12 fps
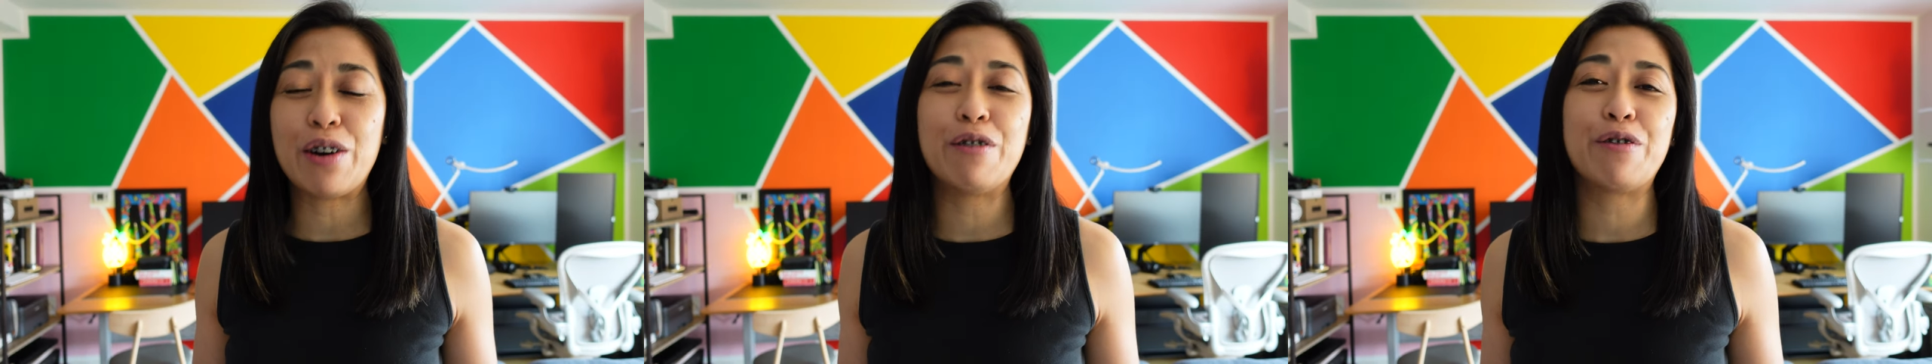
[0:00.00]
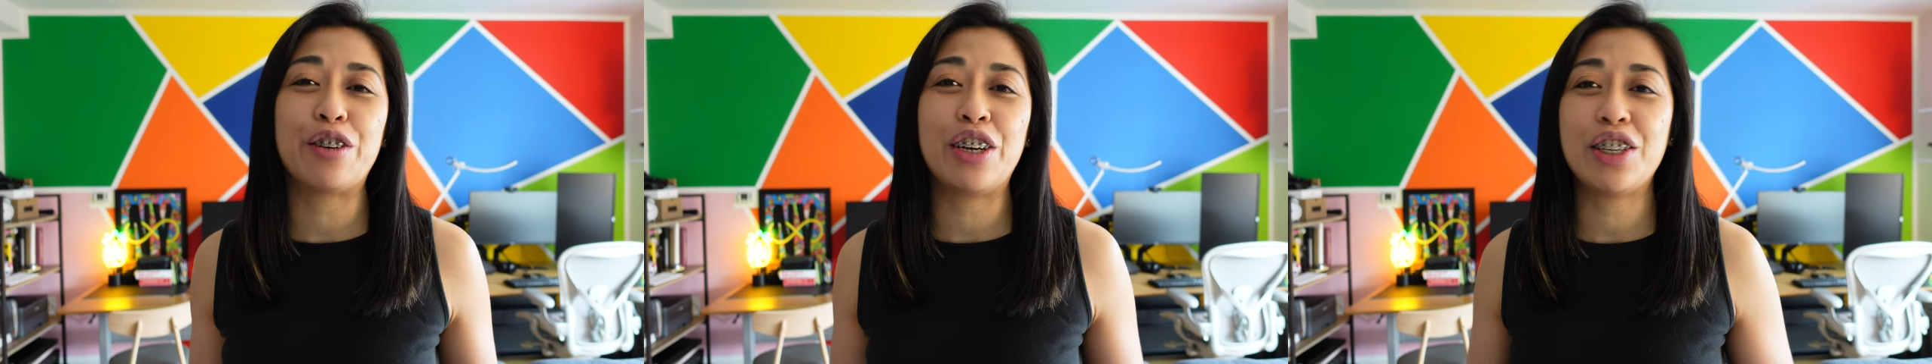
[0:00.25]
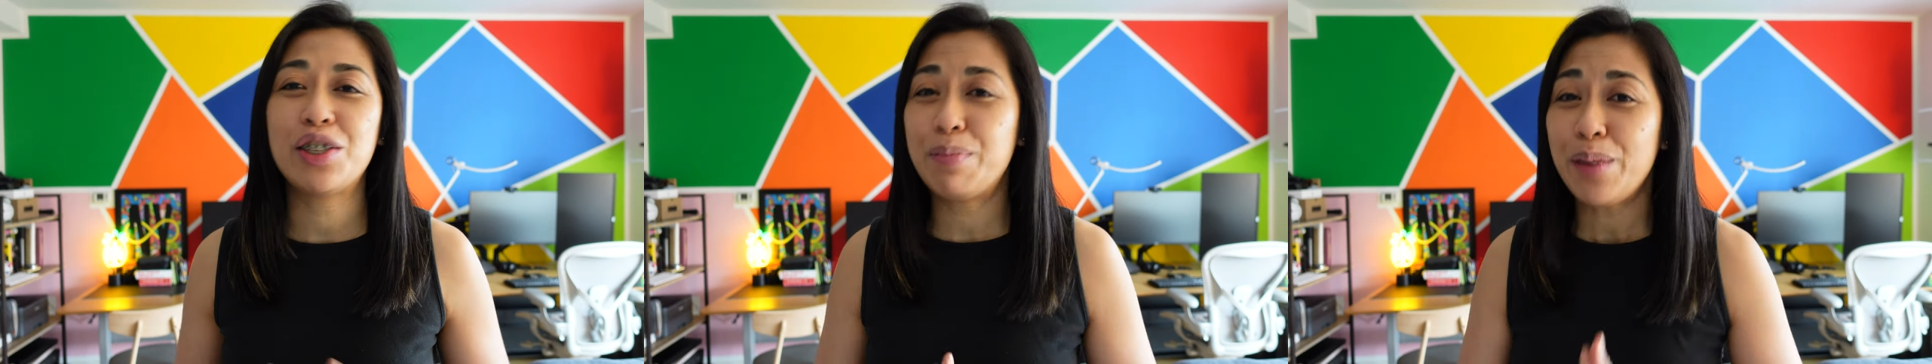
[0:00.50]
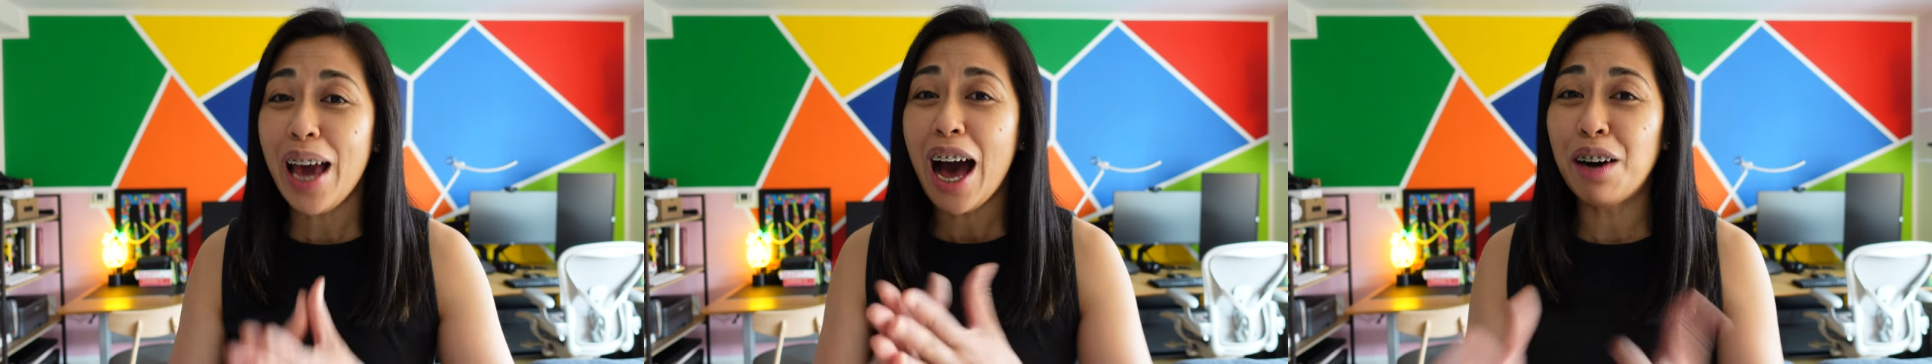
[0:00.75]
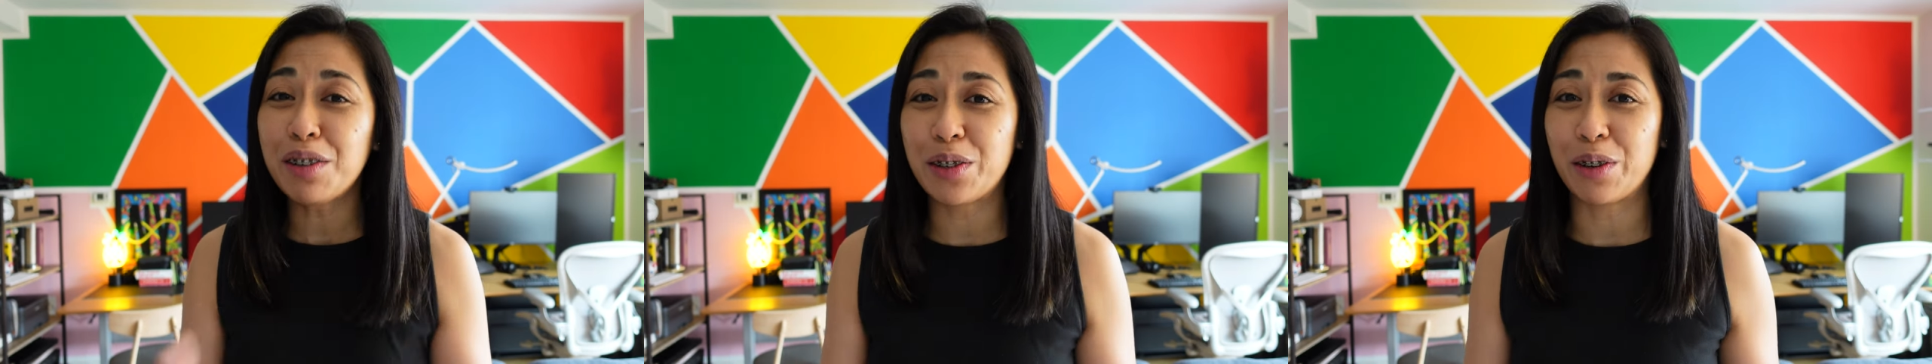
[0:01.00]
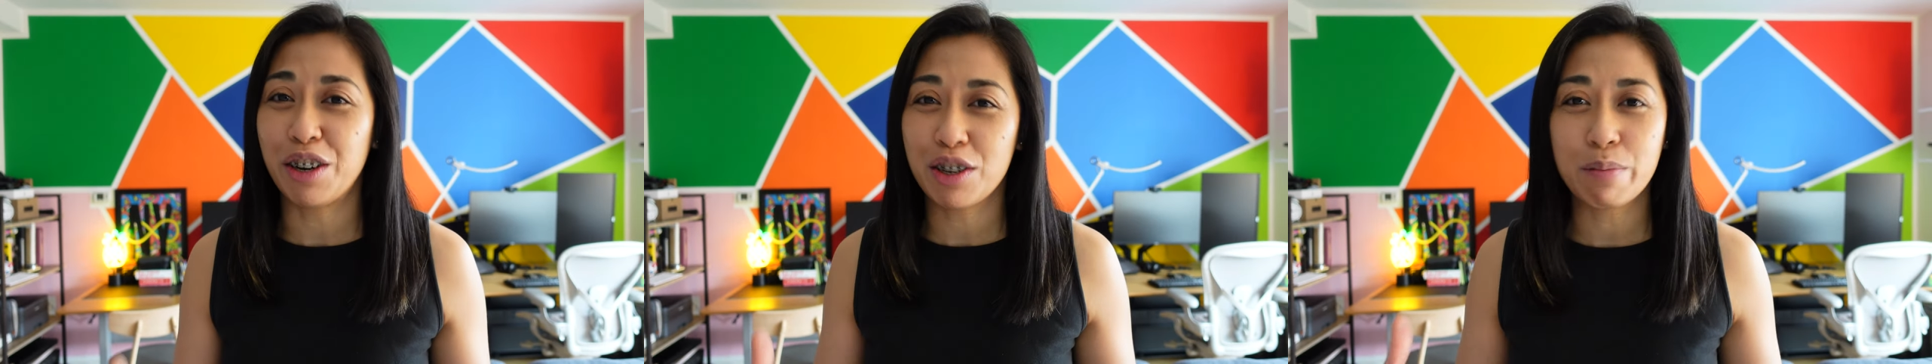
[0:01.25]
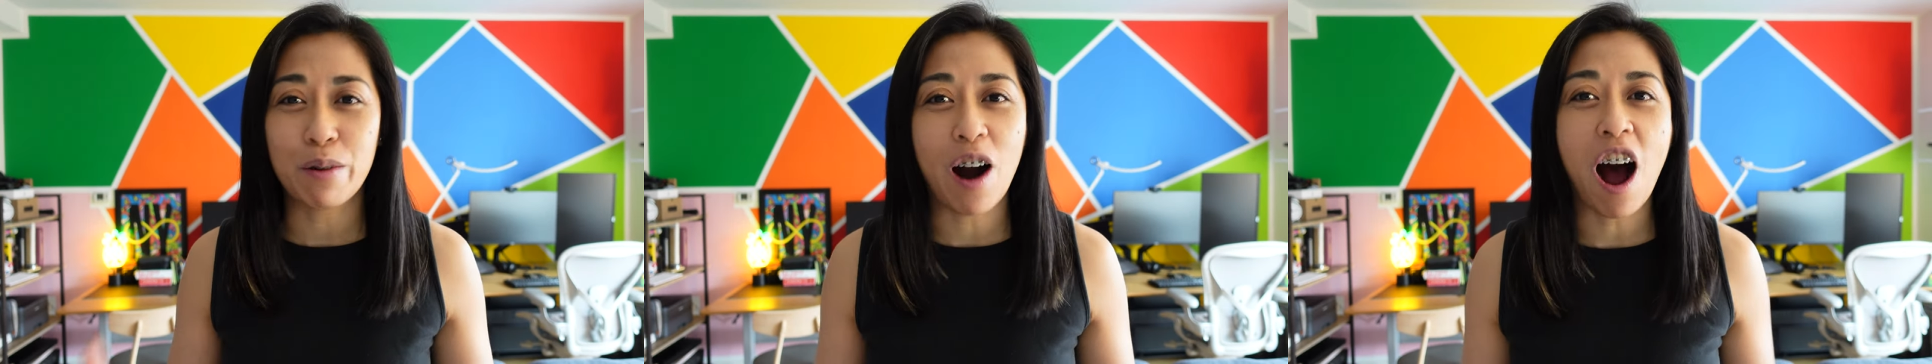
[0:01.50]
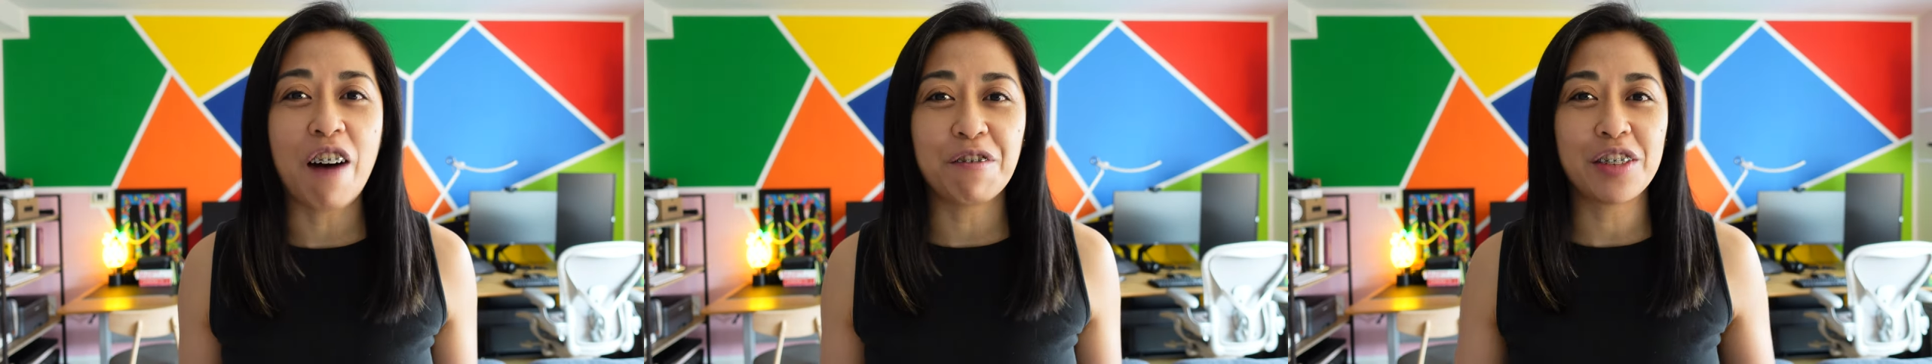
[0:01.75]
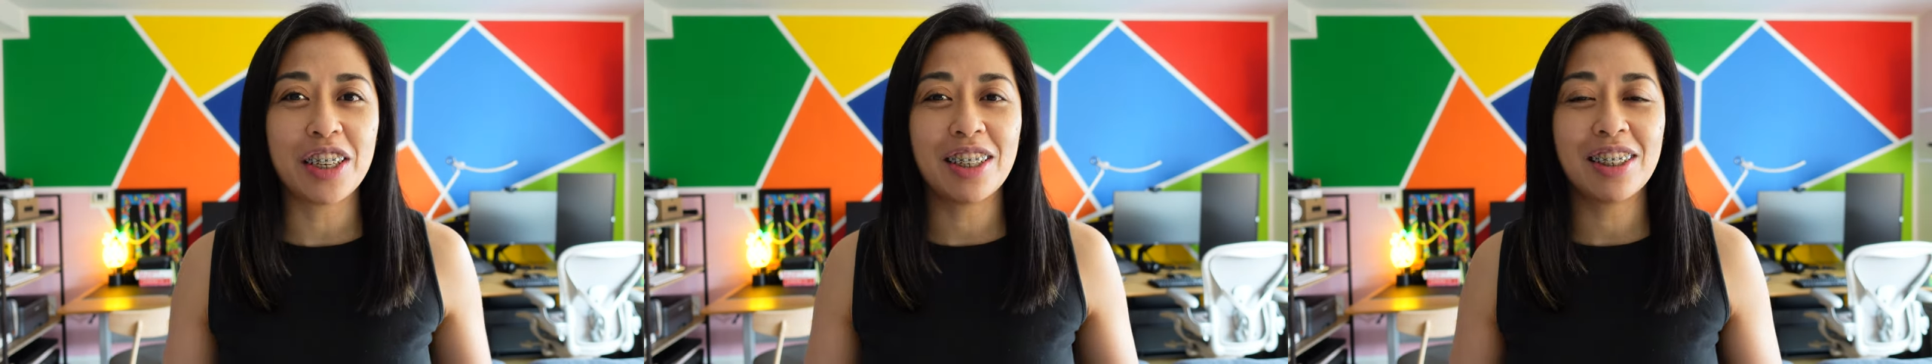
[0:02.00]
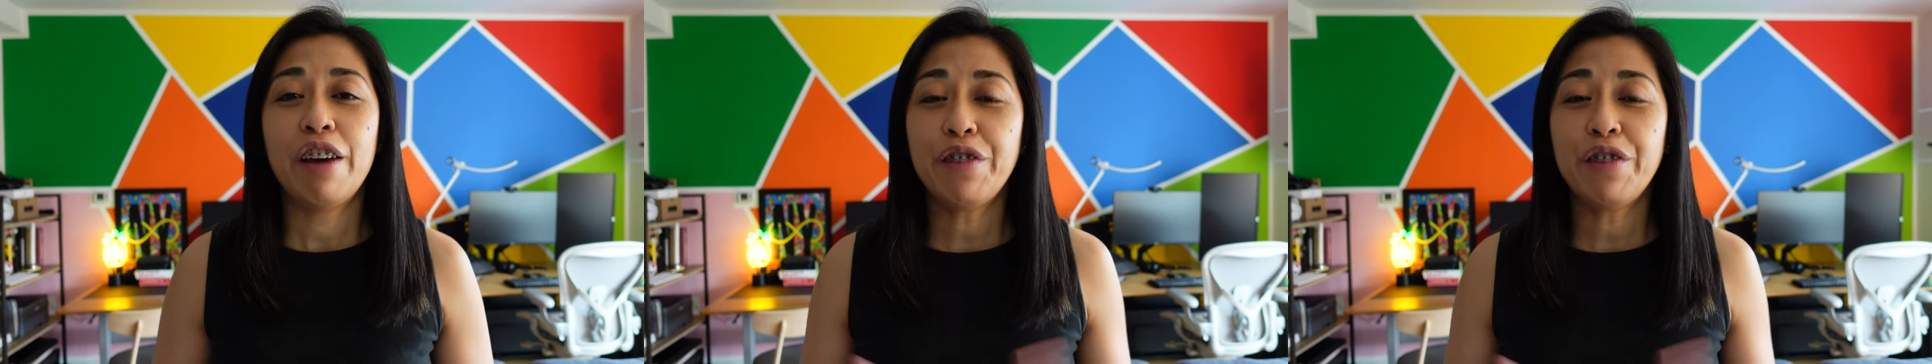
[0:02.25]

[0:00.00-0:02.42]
over and to be outdoors more often.